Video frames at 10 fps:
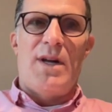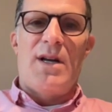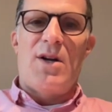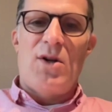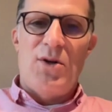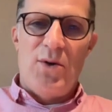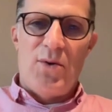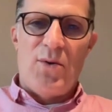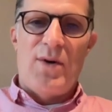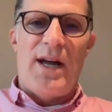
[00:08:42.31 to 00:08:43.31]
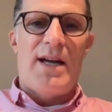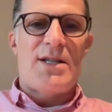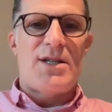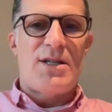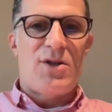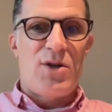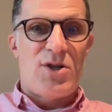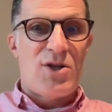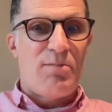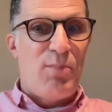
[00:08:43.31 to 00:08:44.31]
include as to
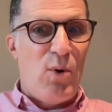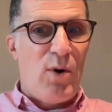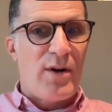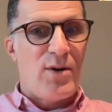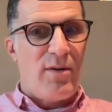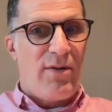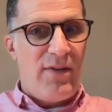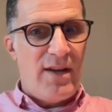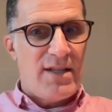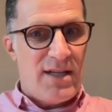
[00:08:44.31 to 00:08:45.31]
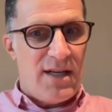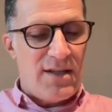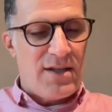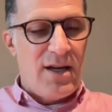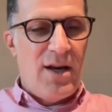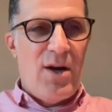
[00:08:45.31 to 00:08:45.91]
support your theses,